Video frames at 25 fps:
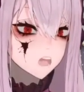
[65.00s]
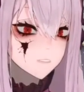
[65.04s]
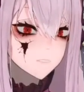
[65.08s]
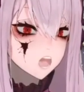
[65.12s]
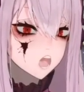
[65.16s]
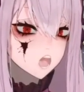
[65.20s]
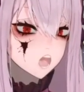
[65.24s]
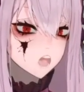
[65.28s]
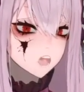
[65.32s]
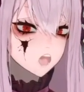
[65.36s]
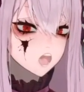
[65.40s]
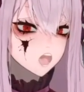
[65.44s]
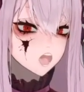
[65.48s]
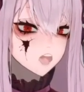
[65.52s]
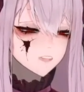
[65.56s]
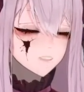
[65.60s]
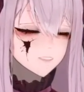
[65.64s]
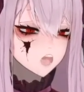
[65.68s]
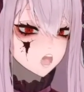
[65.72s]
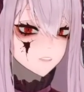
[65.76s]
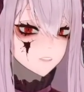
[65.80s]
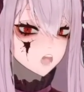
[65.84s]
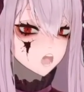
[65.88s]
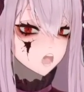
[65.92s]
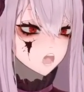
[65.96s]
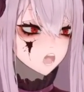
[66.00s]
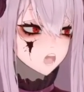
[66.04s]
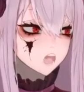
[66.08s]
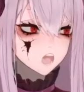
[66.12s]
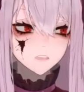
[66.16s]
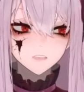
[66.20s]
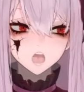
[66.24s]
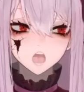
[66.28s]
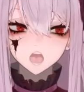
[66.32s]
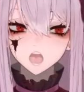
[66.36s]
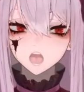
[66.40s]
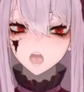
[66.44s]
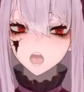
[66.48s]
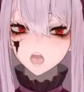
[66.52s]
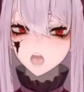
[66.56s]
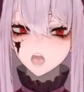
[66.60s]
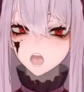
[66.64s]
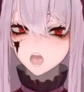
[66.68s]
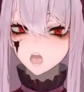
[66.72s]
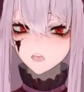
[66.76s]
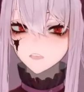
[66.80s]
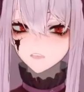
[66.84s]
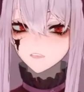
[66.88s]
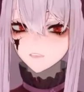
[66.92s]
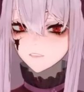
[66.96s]
I'll be doing some Elden Ring
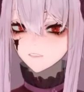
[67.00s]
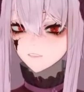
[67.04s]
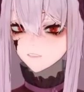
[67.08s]
today.